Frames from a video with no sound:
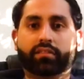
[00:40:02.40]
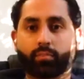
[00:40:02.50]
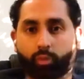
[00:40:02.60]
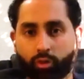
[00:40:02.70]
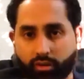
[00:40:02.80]
it's
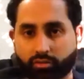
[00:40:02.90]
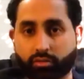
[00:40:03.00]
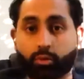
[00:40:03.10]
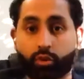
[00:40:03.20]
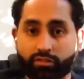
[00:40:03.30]
important to
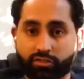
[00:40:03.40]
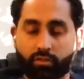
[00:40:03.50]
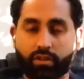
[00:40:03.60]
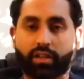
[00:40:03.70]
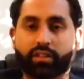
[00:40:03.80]
improve your
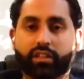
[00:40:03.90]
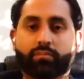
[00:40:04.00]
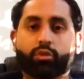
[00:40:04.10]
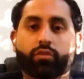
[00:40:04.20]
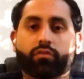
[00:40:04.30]
storytelling
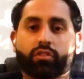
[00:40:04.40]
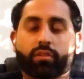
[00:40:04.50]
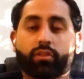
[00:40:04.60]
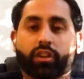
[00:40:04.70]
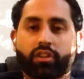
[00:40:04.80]
and improve your
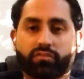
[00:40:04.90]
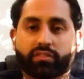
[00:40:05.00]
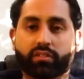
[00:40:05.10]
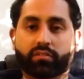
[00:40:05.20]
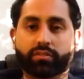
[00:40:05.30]

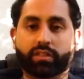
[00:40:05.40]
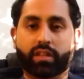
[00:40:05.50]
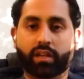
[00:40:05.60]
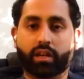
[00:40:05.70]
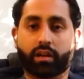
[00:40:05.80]
communication
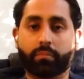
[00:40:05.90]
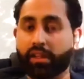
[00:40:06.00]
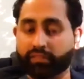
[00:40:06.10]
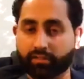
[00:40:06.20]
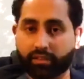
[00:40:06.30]
skills
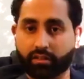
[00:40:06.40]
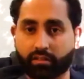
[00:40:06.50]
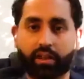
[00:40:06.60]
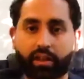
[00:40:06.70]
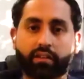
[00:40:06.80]
as a
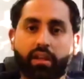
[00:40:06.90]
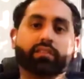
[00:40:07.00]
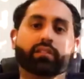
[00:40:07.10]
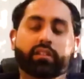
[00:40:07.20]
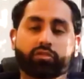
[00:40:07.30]
leader and
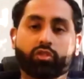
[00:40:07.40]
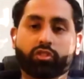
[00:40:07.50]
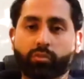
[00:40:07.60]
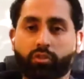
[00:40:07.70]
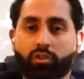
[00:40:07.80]
as an
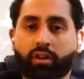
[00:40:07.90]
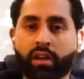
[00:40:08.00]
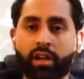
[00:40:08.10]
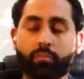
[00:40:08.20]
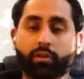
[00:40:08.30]

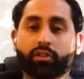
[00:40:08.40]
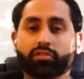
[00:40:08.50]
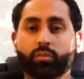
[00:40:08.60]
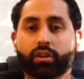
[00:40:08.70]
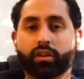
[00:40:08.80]
entrepreneur,
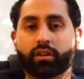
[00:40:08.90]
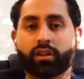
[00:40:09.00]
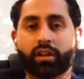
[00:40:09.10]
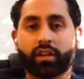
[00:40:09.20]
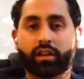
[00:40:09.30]
because you want
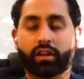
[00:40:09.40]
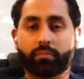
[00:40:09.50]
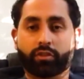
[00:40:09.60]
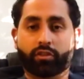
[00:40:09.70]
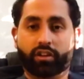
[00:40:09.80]
to,
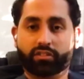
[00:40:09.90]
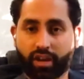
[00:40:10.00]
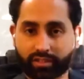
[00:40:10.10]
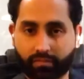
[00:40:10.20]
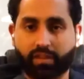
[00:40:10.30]

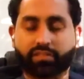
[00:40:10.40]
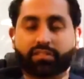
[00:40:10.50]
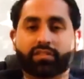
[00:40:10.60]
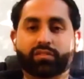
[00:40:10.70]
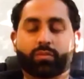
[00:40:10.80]
attract
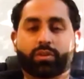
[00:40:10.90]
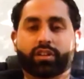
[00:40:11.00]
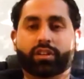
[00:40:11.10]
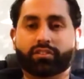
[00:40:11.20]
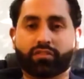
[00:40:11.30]
investors, you
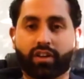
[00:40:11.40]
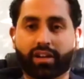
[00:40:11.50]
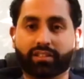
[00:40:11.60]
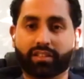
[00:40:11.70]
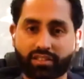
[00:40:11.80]
want to
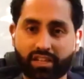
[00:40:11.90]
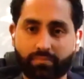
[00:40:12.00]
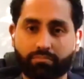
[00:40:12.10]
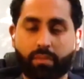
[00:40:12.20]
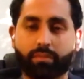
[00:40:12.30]
attract
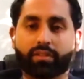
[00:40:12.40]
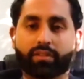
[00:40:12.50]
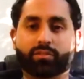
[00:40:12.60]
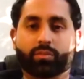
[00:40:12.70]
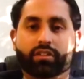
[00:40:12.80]
team
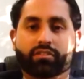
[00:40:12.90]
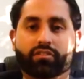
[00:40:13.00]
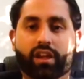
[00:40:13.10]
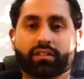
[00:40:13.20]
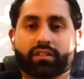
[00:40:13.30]
members, you want to
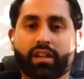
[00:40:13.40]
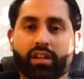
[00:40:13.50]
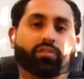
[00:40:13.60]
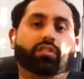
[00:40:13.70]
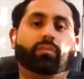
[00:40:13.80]
attract,
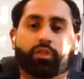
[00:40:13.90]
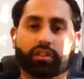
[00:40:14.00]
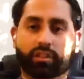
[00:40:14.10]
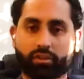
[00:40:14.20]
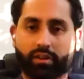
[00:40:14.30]
the
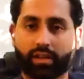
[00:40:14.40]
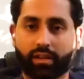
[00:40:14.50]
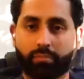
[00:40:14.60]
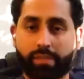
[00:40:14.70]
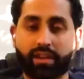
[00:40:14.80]
broader
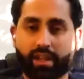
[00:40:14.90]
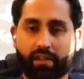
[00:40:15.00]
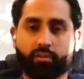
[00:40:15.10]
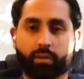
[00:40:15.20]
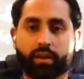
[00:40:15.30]
community,
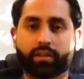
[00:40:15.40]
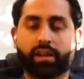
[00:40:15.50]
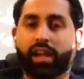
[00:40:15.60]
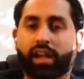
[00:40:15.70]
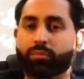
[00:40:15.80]
media, everyone,
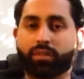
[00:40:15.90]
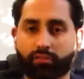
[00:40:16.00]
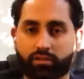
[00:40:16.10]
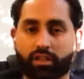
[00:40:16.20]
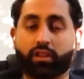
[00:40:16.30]
and you will
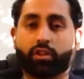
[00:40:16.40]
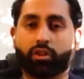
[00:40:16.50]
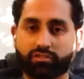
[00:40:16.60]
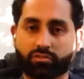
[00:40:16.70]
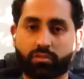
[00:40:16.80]
have to tell a
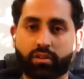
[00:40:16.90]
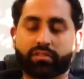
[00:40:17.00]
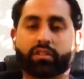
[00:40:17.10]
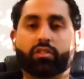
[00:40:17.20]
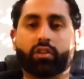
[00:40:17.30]
lot of
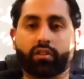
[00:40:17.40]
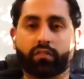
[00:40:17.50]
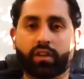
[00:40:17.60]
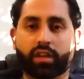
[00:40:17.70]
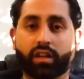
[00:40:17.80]
stories and a lot
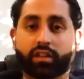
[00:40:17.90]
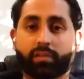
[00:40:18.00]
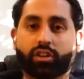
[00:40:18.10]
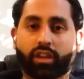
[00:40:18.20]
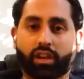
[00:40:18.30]
of
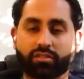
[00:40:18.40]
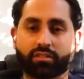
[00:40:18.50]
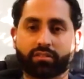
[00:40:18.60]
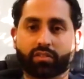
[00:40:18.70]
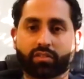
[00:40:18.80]

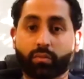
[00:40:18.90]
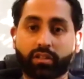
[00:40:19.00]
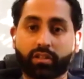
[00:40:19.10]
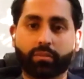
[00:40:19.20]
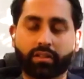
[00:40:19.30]
communication. So
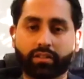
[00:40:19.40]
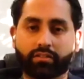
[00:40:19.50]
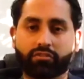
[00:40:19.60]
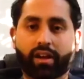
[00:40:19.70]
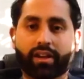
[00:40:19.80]
really,
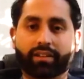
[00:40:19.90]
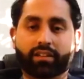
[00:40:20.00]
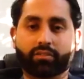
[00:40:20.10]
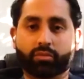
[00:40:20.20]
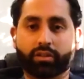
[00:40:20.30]
really try
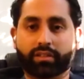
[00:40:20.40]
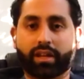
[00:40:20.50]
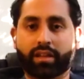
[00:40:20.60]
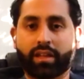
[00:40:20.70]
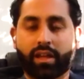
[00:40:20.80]
and get good at
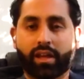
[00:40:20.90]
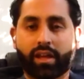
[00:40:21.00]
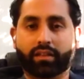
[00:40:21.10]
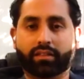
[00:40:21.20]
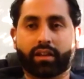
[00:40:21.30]
that.
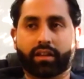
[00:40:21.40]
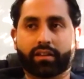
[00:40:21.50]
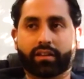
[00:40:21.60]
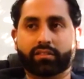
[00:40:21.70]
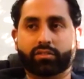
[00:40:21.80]
And then I
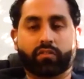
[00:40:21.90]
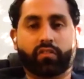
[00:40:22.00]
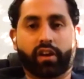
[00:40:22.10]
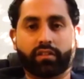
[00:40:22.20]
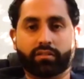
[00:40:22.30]
guess the sort
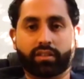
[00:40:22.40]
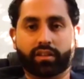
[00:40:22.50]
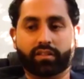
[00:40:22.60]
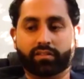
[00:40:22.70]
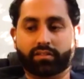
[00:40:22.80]
of final
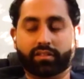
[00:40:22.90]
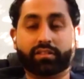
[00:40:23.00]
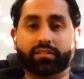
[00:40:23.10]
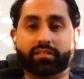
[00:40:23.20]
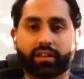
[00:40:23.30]
thing is, and
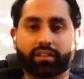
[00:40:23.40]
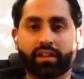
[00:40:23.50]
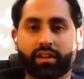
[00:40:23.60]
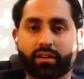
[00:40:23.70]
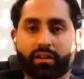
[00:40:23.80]
this is like,
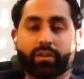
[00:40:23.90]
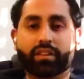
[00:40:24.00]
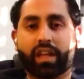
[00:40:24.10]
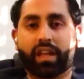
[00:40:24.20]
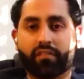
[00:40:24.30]
I
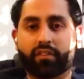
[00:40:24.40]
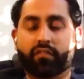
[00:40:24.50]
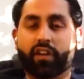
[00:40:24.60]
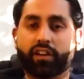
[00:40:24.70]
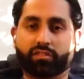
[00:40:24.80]
really have a
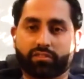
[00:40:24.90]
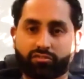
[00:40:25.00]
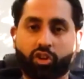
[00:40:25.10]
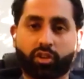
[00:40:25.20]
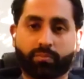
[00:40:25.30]
very sort of
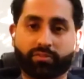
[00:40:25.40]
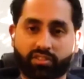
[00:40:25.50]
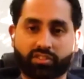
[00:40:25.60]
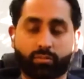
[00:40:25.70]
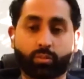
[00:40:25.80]
strong
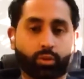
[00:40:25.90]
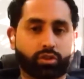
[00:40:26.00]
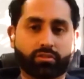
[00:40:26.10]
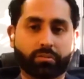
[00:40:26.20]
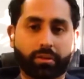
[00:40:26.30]
obsession with what
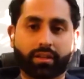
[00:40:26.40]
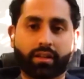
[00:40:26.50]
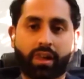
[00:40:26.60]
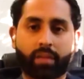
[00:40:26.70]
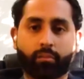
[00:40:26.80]
you're
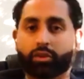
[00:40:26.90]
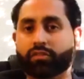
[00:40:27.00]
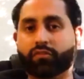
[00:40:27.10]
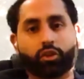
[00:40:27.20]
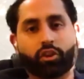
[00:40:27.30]
doing.
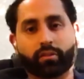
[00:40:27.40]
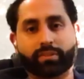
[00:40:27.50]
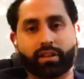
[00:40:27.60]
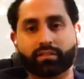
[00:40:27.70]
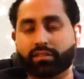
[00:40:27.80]
Because if you're not
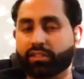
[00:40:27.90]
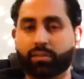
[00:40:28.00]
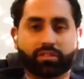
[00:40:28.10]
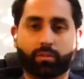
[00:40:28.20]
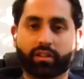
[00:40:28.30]
obsessed, there's
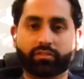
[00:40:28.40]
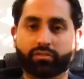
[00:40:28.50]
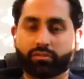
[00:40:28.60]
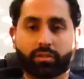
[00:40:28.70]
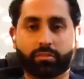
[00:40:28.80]
going to be someone
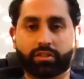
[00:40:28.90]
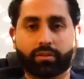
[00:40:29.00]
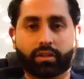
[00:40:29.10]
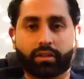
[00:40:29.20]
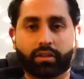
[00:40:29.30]
else who's going to be
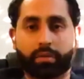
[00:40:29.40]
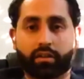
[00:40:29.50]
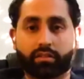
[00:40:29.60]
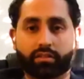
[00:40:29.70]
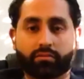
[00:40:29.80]
doing it
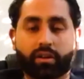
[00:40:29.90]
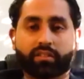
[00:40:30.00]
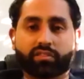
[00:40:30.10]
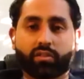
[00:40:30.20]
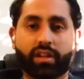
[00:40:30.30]
better than you,
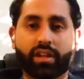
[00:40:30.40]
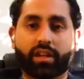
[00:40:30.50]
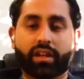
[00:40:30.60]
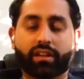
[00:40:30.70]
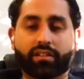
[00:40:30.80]
right? So
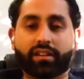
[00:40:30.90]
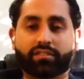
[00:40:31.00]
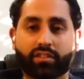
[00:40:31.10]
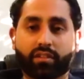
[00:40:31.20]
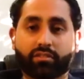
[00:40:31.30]
you need
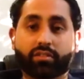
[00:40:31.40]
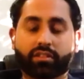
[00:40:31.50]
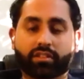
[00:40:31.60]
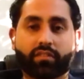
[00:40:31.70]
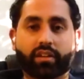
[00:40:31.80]
to
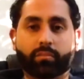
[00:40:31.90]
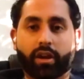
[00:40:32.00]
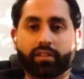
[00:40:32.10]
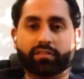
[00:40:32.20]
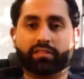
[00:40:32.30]
have that
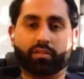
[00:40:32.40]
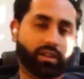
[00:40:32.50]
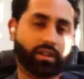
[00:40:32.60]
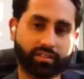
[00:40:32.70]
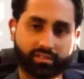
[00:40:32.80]
mindset.
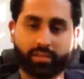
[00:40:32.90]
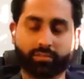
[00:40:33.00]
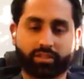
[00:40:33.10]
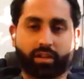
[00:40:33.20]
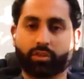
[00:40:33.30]
Okay, this is
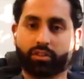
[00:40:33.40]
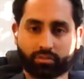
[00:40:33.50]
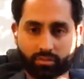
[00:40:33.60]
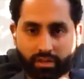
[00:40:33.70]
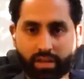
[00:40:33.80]
something that I'm going
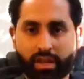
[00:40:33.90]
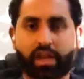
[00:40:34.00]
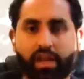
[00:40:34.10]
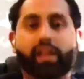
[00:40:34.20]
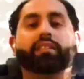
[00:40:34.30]
to do,
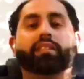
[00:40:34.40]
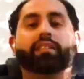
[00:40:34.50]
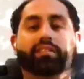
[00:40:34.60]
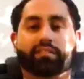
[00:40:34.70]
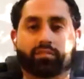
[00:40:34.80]
and
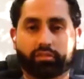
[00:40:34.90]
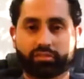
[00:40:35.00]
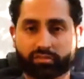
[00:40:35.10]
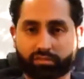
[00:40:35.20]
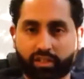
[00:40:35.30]
that's your
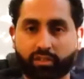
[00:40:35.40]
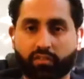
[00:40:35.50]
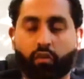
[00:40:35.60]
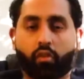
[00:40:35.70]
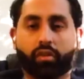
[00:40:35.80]

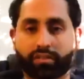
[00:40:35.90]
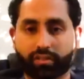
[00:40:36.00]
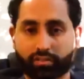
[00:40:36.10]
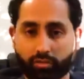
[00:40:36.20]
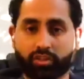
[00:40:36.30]
singular
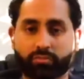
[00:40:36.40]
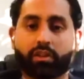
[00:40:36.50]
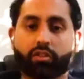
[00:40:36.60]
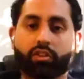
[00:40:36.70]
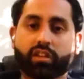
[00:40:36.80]
focus, and you're going to
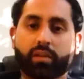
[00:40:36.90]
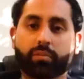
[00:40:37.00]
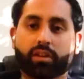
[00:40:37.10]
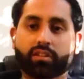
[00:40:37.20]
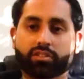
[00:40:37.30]
spend a lot of
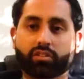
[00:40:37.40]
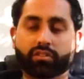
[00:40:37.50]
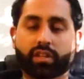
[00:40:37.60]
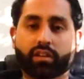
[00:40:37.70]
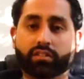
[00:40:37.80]
time and energy on
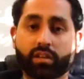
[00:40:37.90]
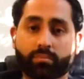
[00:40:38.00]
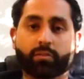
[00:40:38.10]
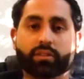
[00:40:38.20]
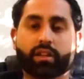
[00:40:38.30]
that, and keep
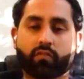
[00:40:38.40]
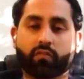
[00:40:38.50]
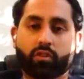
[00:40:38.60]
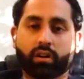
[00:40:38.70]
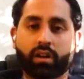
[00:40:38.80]
doing that
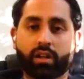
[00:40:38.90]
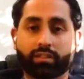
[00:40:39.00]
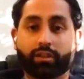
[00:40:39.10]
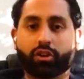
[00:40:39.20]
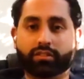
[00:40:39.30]
for the
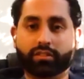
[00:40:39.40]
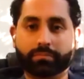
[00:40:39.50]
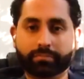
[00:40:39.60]
long term.